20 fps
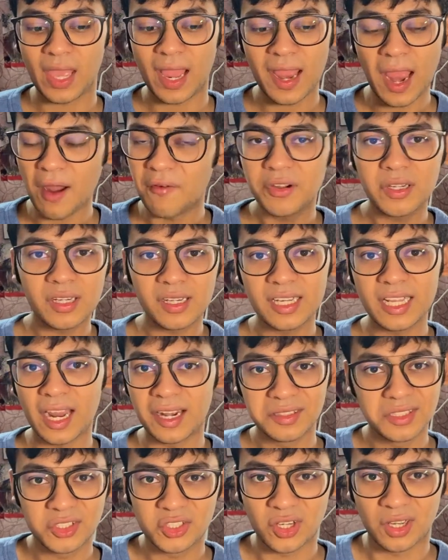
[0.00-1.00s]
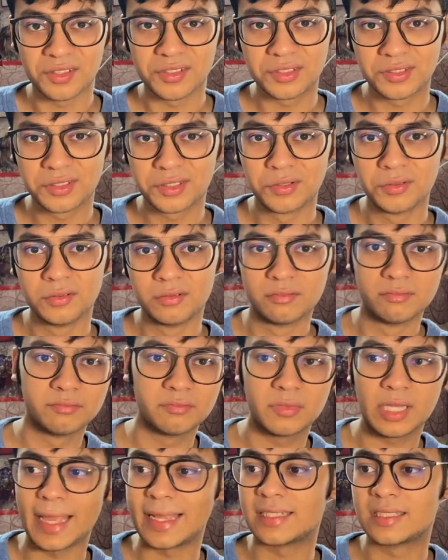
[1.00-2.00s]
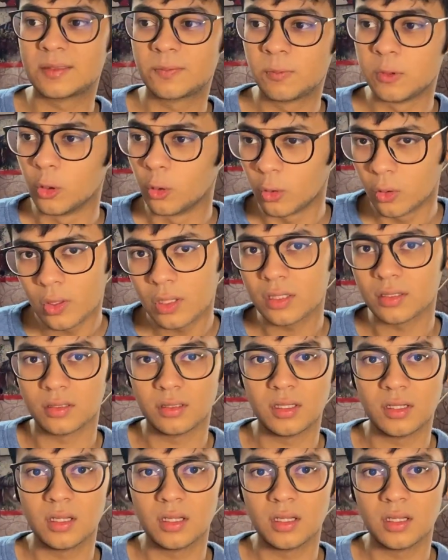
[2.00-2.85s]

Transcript: I haven't really had the chance to explore